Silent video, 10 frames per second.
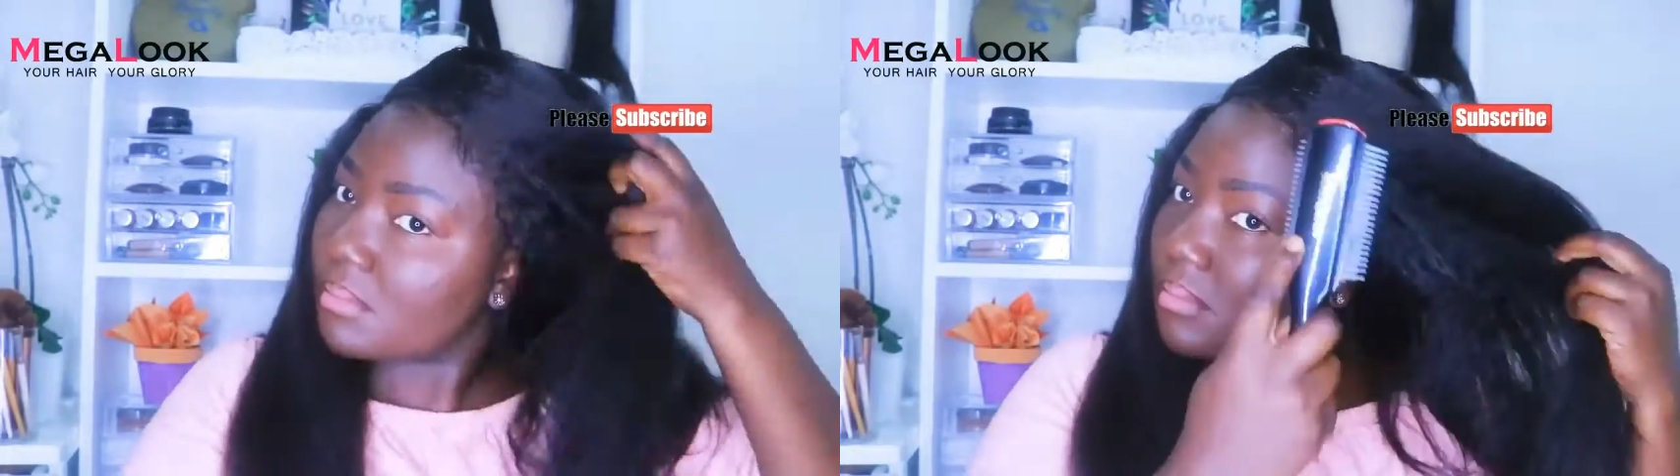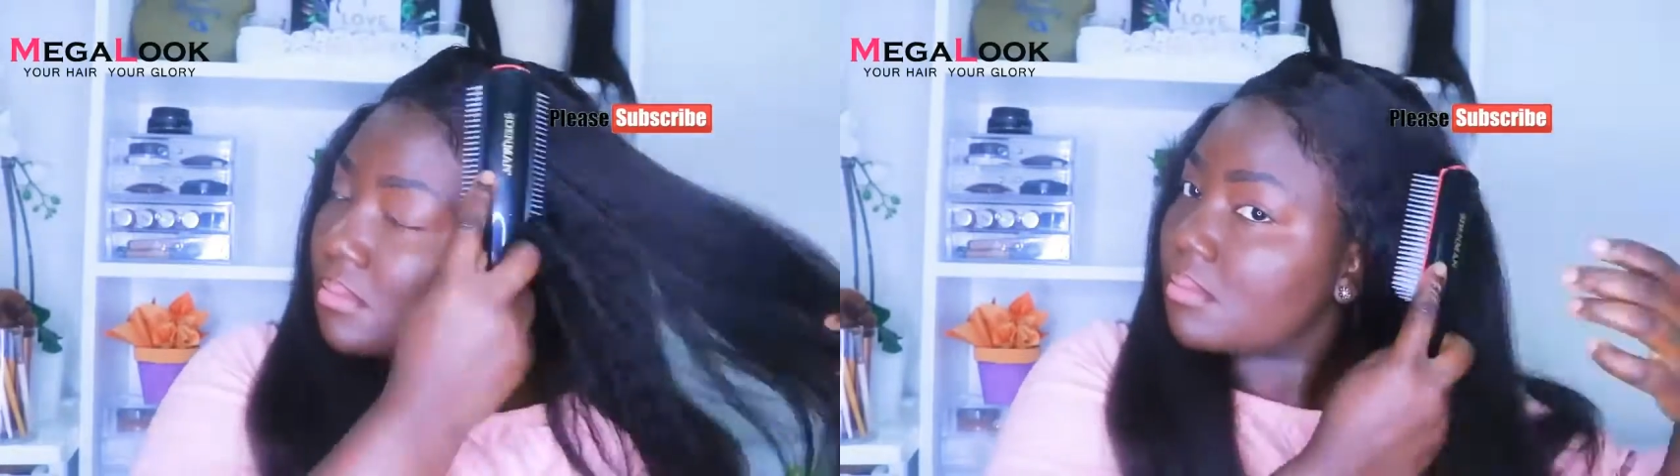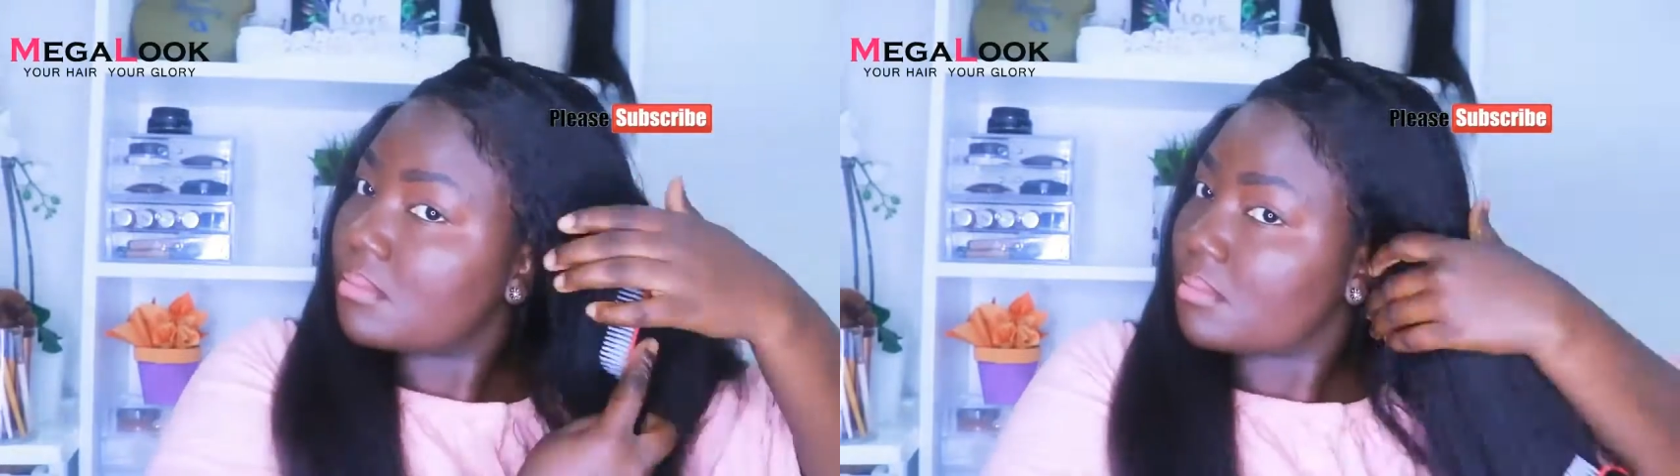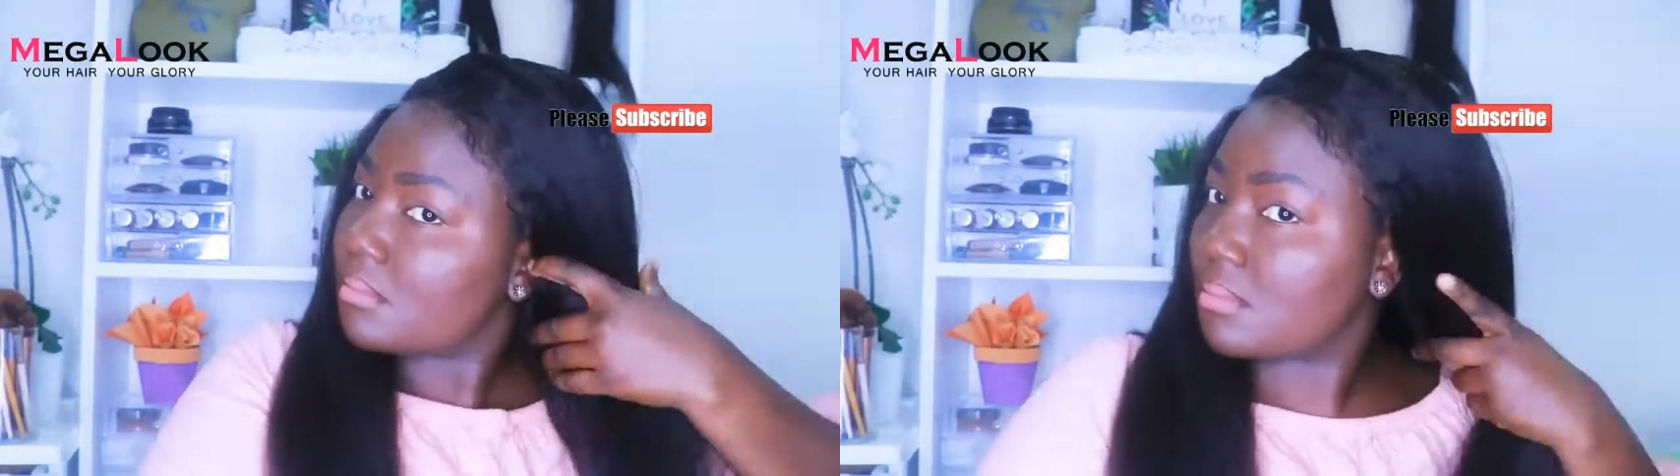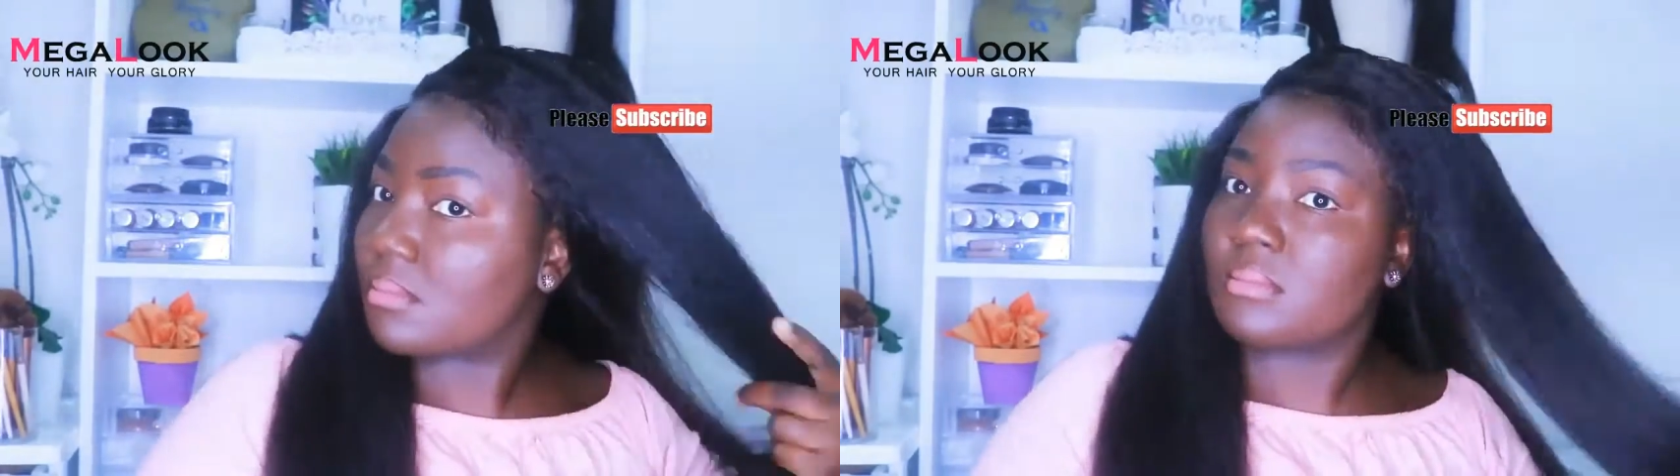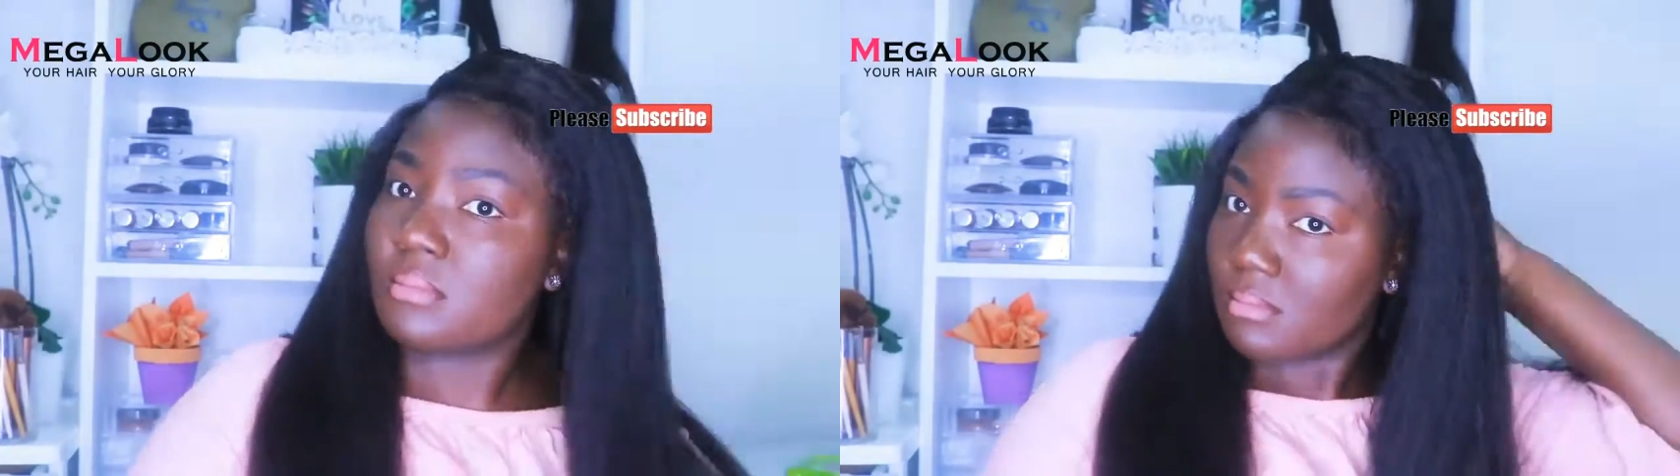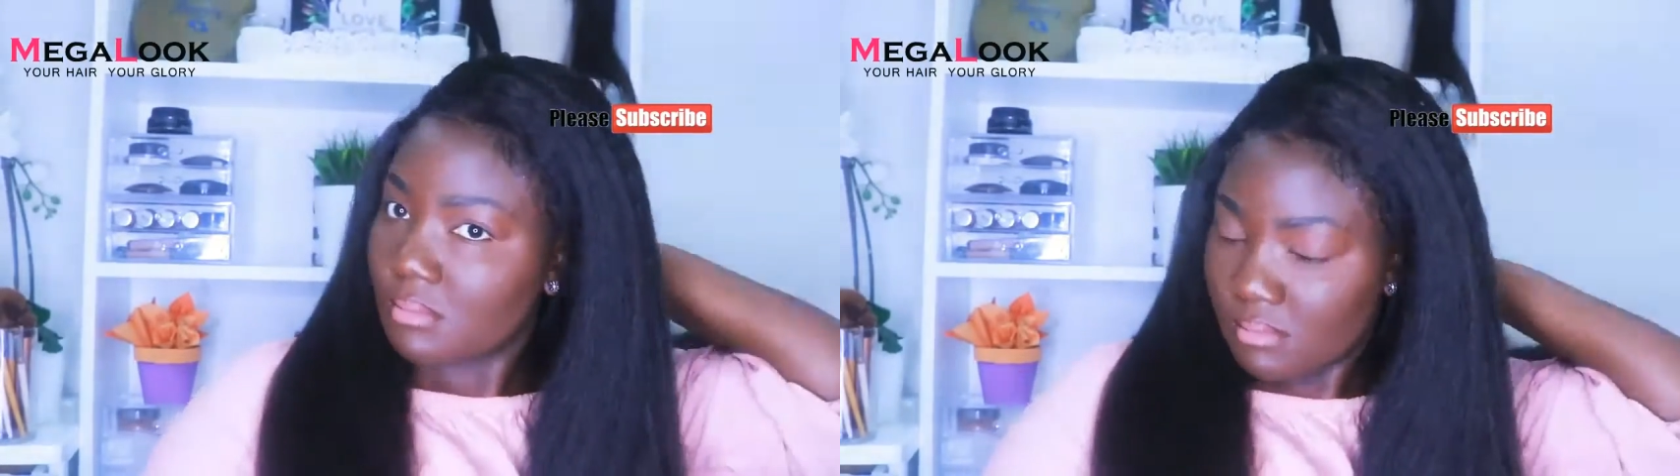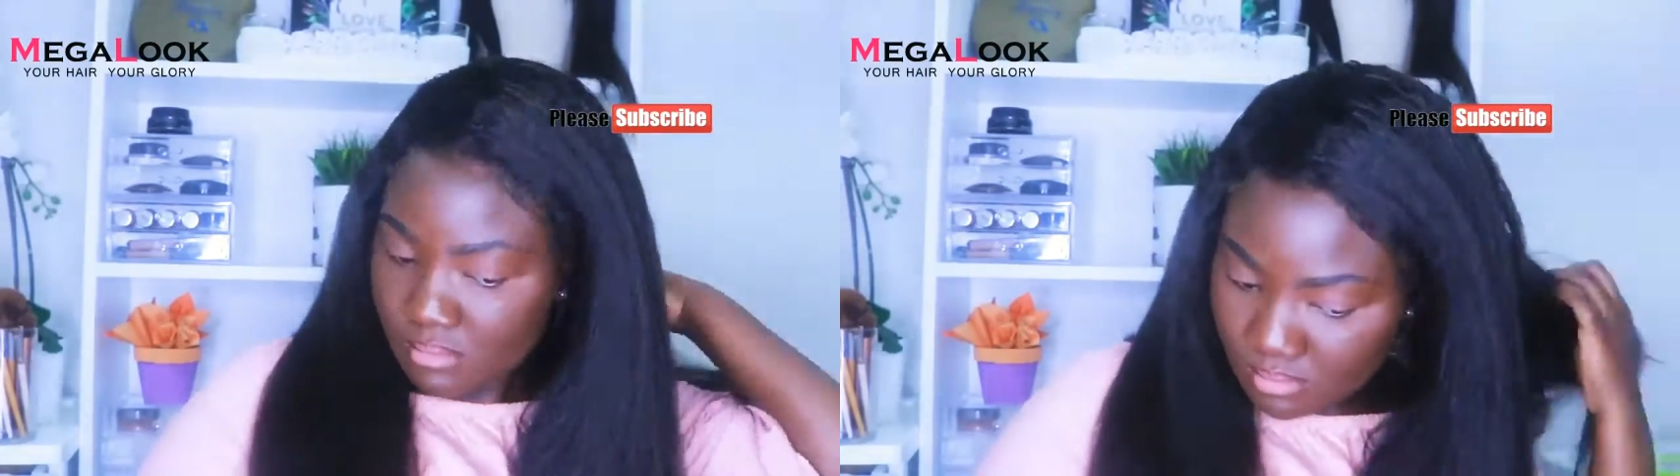It is super lightweight,